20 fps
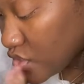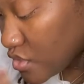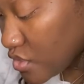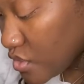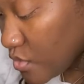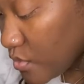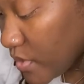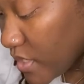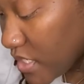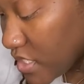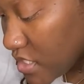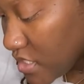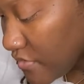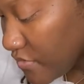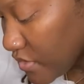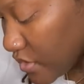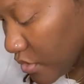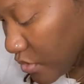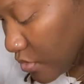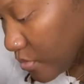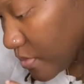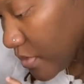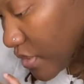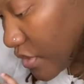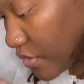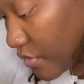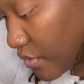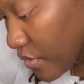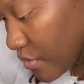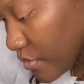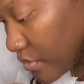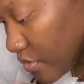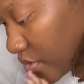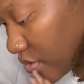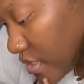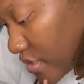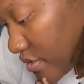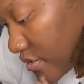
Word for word: two weeks of a little bit of growth.